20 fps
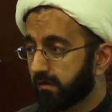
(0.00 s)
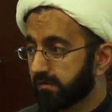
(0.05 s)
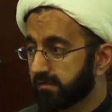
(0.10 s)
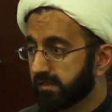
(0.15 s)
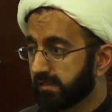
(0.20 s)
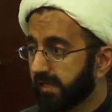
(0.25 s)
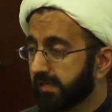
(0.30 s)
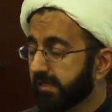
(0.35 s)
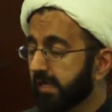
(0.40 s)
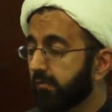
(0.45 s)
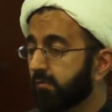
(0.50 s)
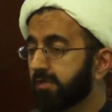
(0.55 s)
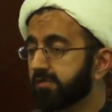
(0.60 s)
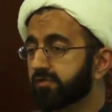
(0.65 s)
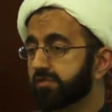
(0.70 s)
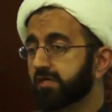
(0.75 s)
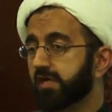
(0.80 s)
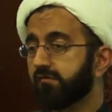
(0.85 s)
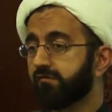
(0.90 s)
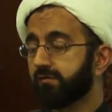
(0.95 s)
Tonight I want
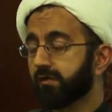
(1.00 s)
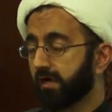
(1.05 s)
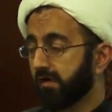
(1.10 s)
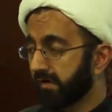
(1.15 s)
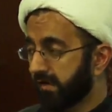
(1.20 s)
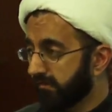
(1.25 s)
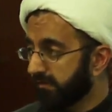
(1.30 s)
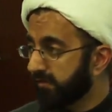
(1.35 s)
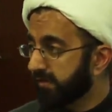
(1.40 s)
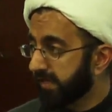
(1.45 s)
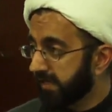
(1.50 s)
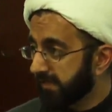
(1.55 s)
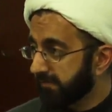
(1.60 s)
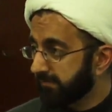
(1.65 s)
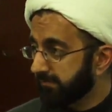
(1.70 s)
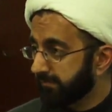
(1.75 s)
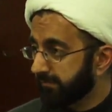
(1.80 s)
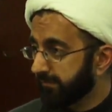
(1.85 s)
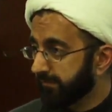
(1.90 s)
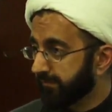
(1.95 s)
to cover another
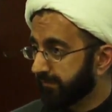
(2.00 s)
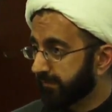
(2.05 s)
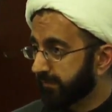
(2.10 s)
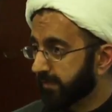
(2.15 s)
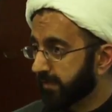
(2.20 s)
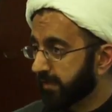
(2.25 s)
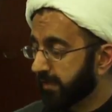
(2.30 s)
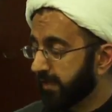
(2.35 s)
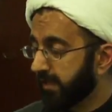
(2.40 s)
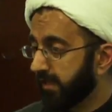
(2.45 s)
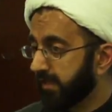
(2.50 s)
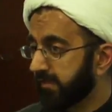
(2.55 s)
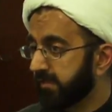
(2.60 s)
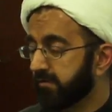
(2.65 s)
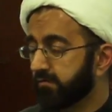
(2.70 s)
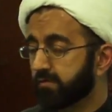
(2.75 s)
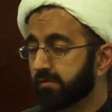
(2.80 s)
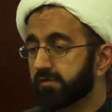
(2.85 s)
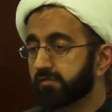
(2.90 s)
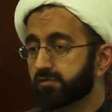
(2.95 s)
name, and
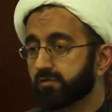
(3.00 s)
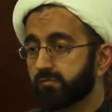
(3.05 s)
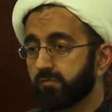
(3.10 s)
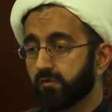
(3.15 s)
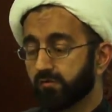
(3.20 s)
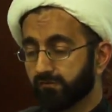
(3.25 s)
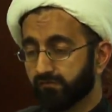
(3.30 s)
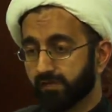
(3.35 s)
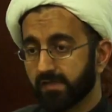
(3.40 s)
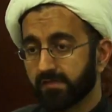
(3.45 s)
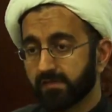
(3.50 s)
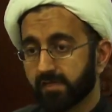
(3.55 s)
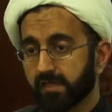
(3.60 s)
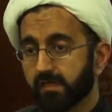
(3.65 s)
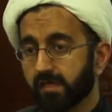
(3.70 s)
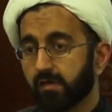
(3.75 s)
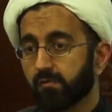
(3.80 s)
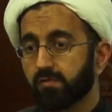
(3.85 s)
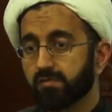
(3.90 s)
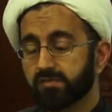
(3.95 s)
in order to motivate
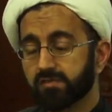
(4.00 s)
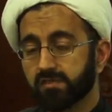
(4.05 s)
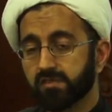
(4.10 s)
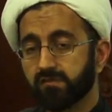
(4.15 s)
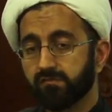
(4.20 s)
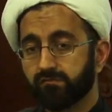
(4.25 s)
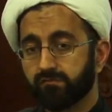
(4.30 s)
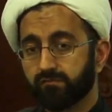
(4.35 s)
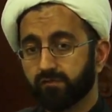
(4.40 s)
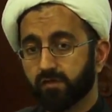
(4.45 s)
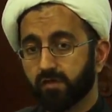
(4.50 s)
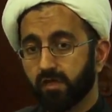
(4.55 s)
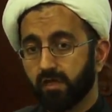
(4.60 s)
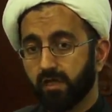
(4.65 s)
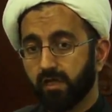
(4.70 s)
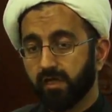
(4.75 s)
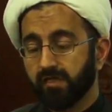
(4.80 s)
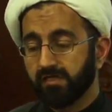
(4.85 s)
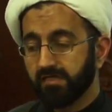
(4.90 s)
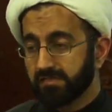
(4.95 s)
that, I want to give
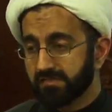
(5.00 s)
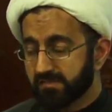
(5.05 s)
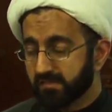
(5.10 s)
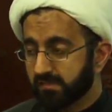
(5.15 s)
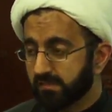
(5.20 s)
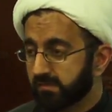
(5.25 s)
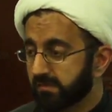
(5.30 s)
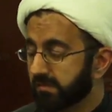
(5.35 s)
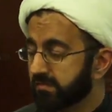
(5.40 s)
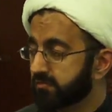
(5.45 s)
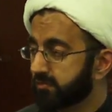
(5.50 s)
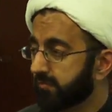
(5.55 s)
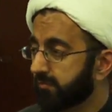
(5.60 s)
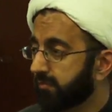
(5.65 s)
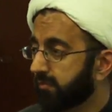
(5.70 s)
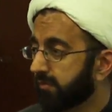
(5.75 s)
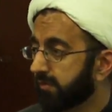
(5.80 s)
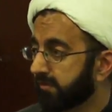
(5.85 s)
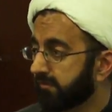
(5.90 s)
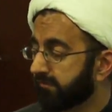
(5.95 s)
an incident that's
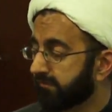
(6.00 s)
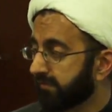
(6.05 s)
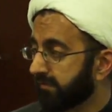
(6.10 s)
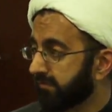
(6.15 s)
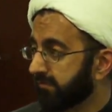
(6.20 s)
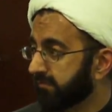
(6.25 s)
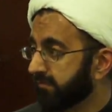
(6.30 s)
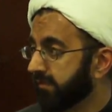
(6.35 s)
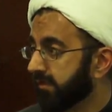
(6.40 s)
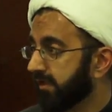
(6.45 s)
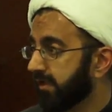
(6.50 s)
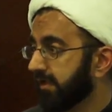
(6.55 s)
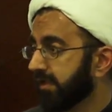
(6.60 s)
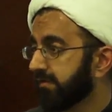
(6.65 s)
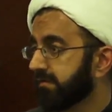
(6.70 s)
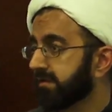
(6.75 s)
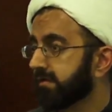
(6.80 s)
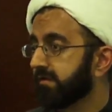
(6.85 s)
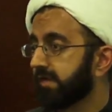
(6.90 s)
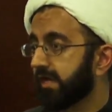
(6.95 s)
reported from
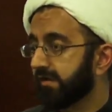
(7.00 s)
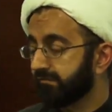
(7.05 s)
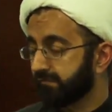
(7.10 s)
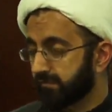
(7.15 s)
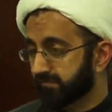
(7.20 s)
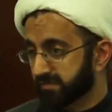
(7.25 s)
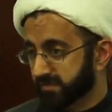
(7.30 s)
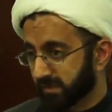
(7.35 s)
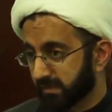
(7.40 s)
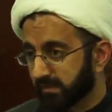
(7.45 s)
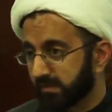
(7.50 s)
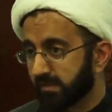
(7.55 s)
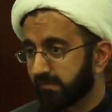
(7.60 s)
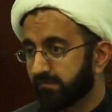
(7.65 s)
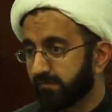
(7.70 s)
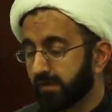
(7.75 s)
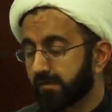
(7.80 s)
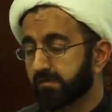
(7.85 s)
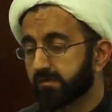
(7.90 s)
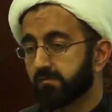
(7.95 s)
the life of Sayyida
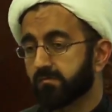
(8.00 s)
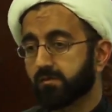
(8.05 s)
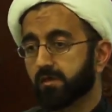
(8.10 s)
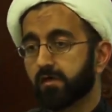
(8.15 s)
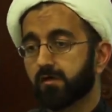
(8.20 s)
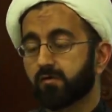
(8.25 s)
Fatima.